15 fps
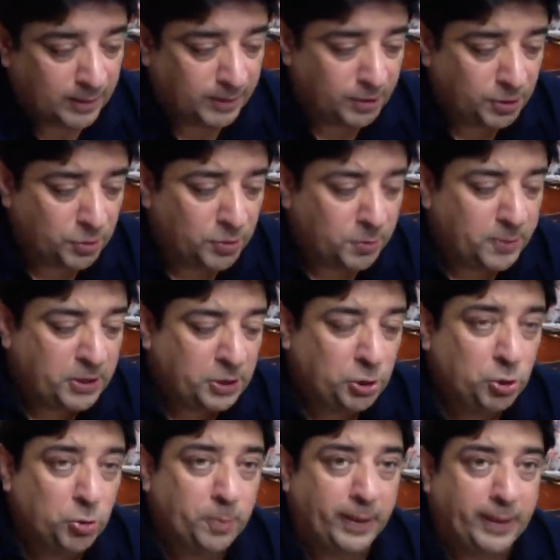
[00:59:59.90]
Now you would be
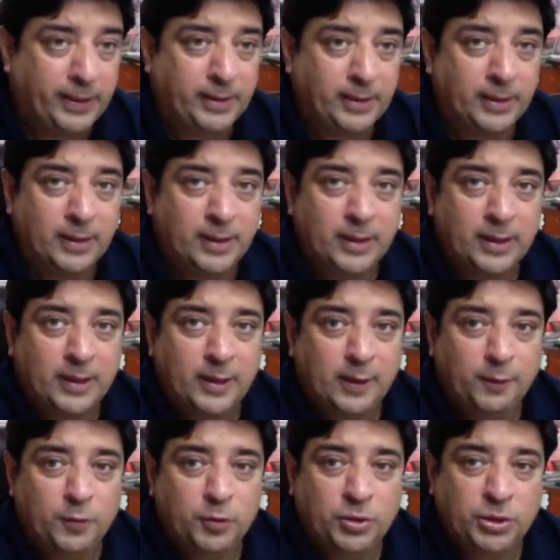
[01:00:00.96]
stupid
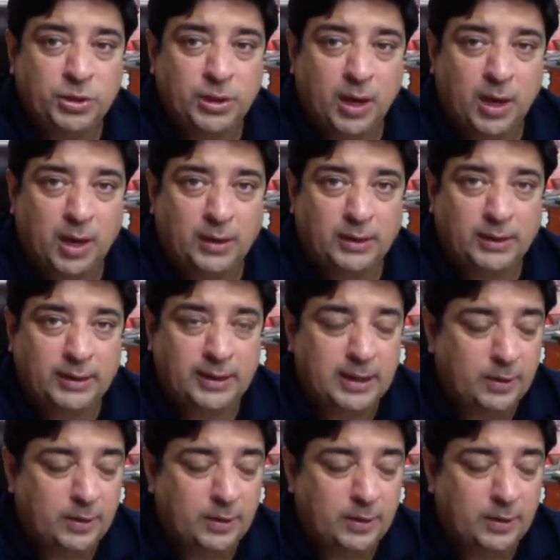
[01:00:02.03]
if you start